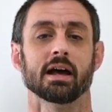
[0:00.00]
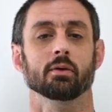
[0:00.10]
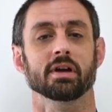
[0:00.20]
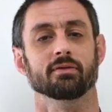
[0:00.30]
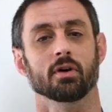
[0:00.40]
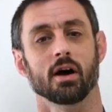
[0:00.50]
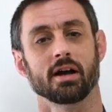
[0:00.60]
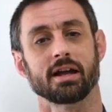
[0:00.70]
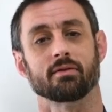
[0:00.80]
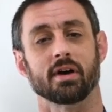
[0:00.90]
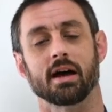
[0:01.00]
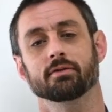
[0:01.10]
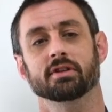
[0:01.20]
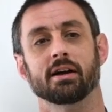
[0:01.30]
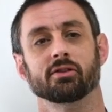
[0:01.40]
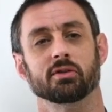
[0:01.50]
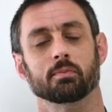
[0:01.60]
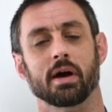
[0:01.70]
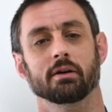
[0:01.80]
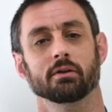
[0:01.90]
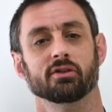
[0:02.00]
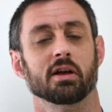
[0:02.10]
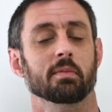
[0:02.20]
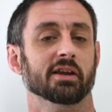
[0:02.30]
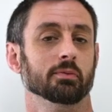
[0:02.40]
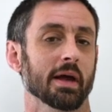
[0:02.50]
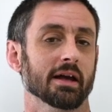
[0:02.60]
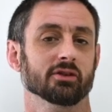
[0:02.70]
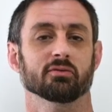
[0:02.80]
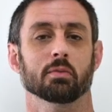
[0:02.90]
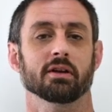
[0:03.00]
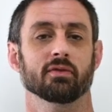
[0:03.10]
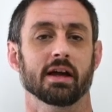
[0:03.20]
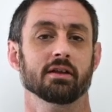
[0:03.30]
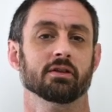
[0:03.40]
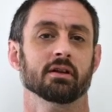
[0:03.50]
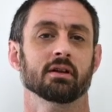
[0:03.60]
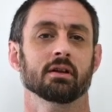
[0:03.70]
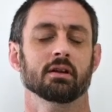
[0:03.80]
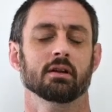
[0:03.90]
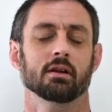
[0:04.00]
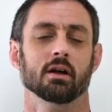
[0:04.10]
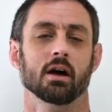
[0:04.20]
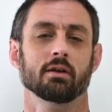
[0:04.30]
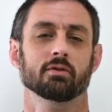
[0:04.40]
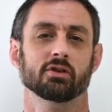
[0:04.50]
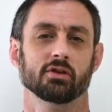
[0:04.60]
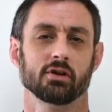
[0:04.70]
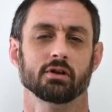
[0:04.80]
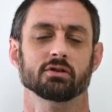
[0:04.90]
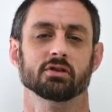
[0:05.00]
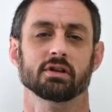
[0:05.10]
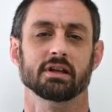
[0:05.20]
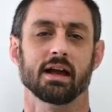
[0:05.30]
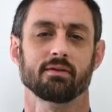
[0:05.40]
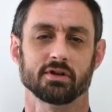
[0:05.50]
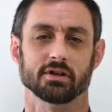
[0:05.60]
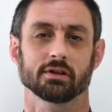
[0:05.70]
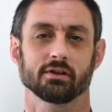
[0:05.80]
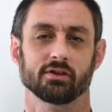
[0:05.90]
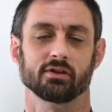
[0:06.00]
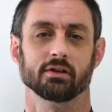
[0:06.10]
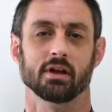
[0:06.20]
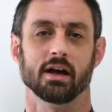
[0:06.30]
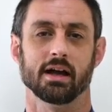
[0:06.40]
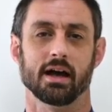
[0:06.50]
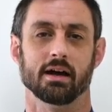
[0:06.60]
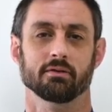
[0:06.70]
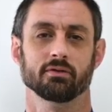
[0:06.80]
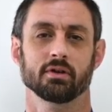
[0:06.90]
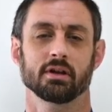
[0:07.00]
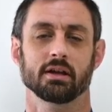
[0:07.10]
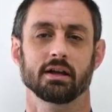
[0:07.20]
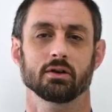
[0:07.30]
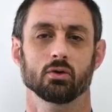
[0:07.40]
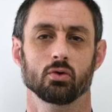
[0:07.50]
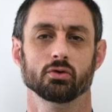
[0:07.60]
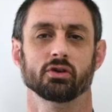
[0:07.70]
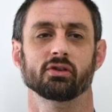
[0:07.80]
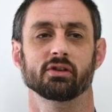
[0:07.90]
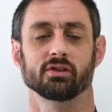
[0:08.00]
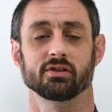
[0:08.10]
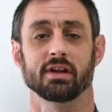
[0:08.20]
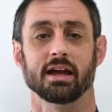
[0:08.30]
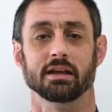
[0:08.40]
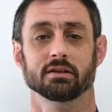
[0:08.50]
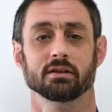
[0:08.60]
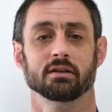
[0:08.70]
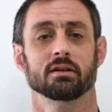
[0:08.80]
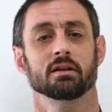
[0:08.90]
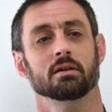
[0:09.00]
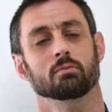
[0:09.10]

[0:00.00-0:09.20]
Now, if I ever have doubts about some aspect of my faith, I return to the evidence that I have in order to sustain